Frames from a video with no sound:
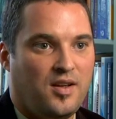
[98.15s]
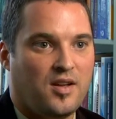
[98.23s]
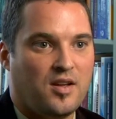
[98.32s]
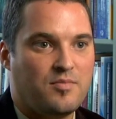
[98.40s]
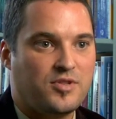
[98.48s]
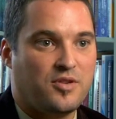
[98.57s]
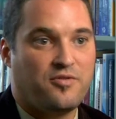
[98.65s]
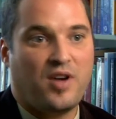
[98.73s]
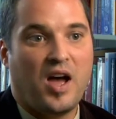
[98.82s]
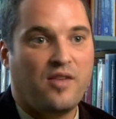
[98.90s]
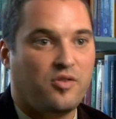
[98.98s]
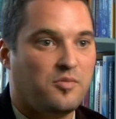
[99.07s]
Um, so
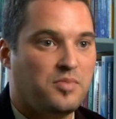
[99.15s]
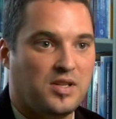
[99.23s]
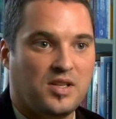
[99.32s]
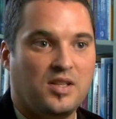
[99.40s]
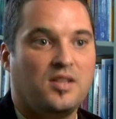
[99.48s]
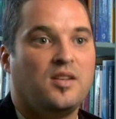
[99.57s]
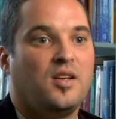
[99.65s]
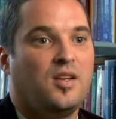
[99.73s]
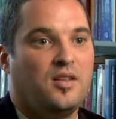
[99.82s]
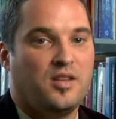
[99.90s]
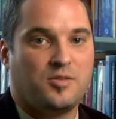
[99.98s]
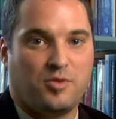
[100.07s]
five would be
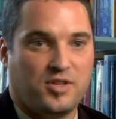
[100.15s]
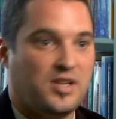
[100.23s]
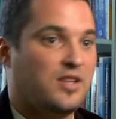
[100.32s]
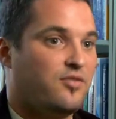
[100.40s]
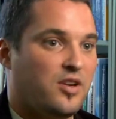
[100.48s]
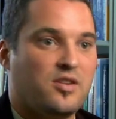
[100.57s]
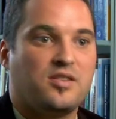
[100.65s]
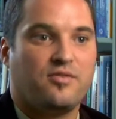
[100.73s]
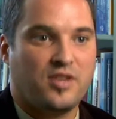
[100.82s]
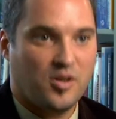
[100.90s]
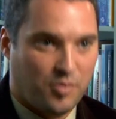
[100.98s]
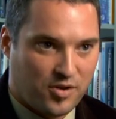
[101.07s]
this person has very
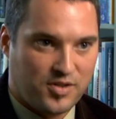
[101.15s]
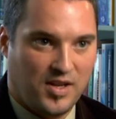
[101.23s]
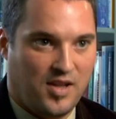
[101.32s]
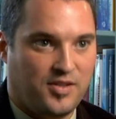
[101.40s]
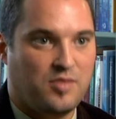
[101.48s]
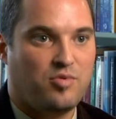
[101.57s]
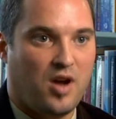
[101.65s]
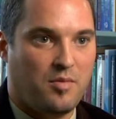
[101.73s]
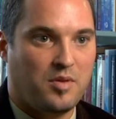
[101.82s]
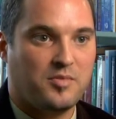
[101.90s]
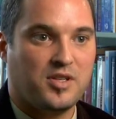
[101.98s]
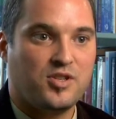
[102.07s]
severe personality
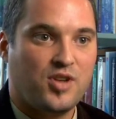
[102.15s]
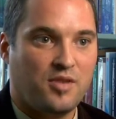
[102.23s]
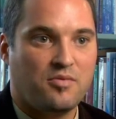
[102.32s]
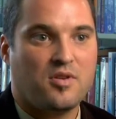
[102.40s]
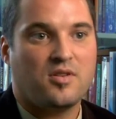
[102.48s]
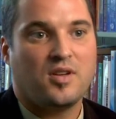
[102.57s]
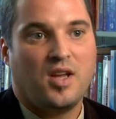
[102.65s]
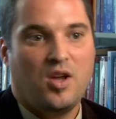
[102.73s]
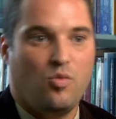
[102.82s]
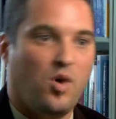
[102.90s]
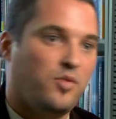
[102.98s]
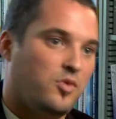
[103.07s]
problems in general.
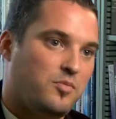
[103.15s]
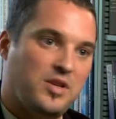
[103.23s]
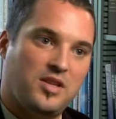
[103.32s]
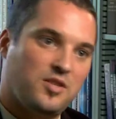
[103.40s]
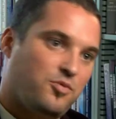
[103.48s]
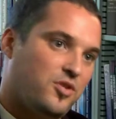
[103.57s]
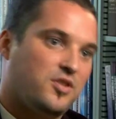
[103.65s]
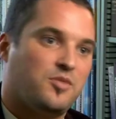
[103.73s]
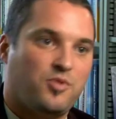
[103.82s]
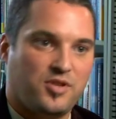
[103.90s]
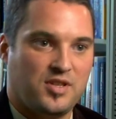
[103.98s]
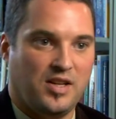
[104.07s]
One would be this person's
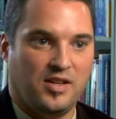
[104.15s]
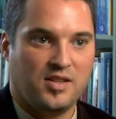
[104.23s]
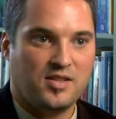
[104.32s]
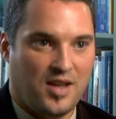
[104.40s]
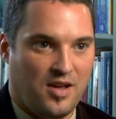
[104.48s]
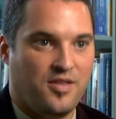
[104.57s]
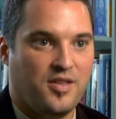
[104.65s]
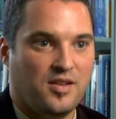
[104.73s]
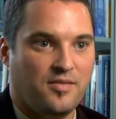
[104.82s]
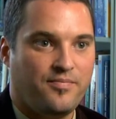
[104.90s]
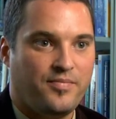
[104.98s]
personality is healthy.